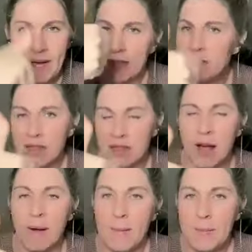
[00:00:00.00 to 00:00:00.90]
and the
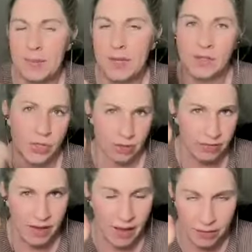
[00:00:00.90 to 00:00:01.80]
thumb is your
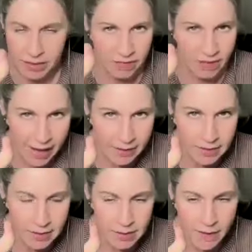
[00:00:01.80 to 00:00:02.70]
healthy
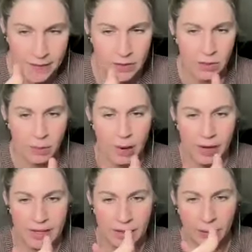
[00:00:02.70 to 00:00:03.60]
fats. So you could
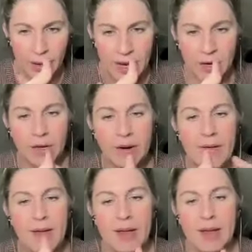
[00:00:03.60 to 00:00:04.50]
probably think like right here.